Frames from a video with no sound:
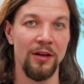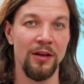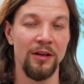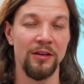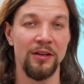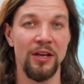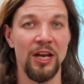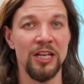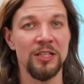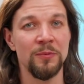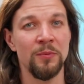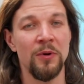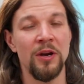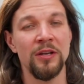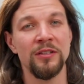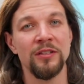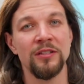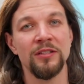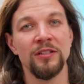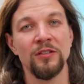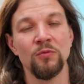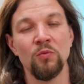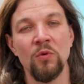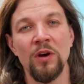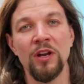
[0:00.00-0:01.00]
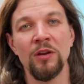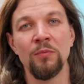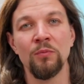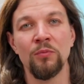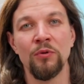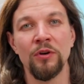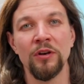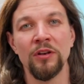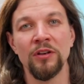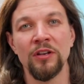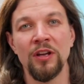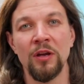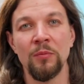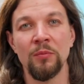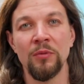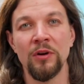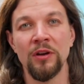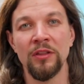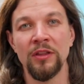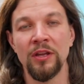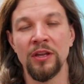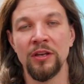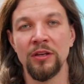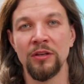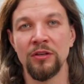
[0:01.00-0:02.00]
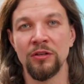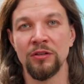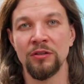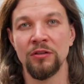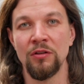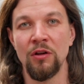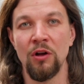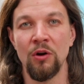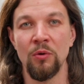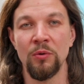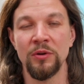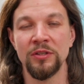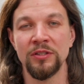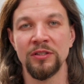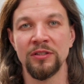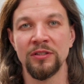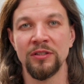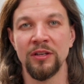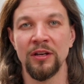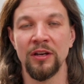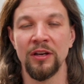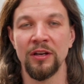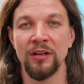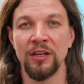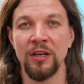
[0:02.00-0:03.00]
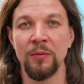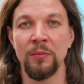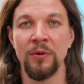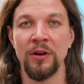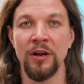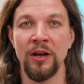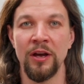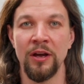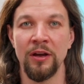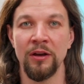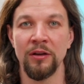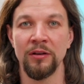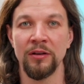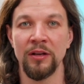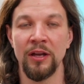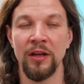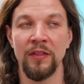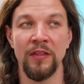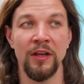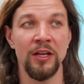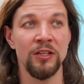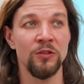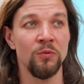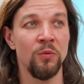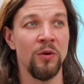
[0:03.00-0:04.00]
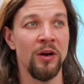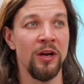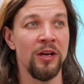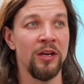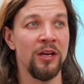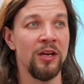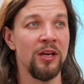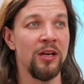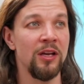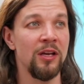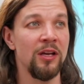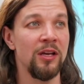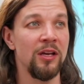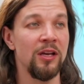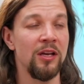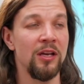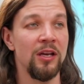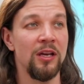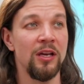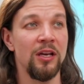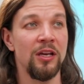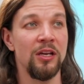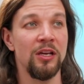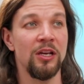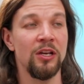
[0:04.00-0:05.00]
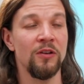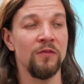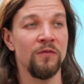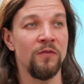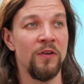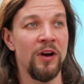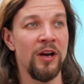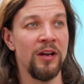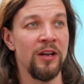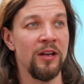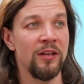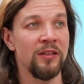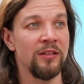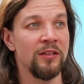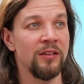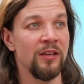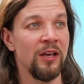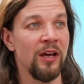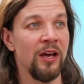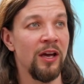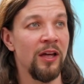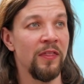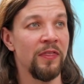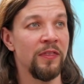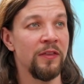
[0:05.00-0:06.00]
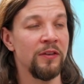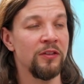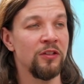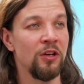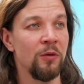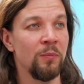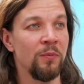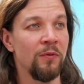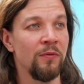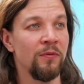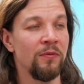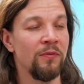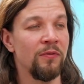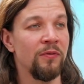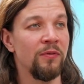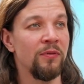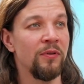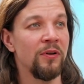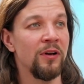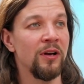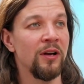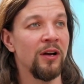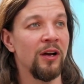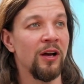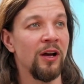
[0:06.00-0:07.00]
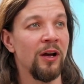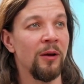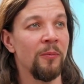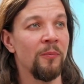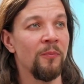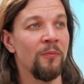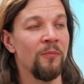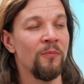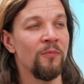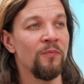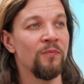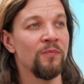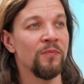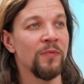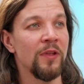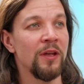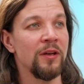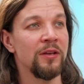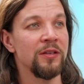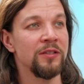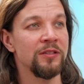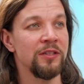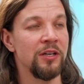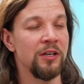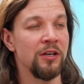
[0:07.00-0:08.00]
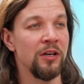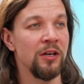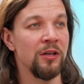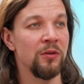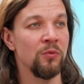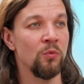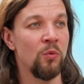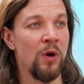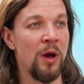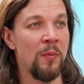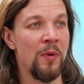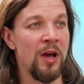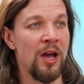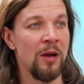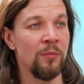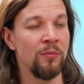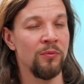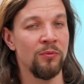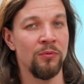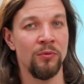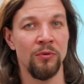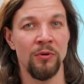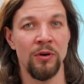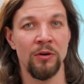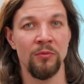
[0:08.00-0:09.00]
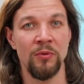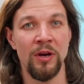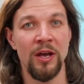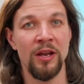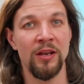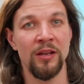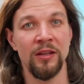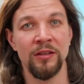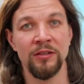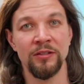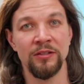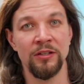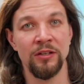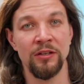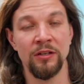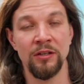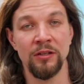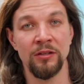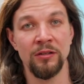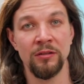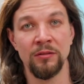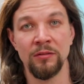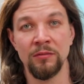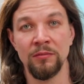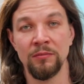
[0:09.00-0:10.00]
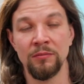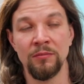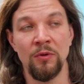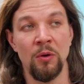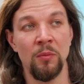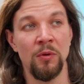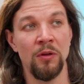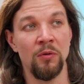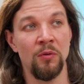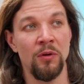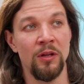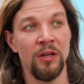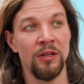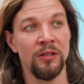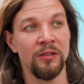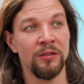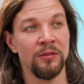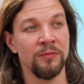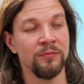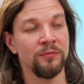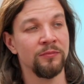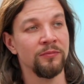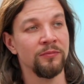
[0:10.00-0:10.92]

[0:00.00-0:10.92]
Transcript: Gas prices is one important number that you should always keep an eye on, and that's why you can find it at the top of Ethereum web app or right in Ethereum mobile wallet.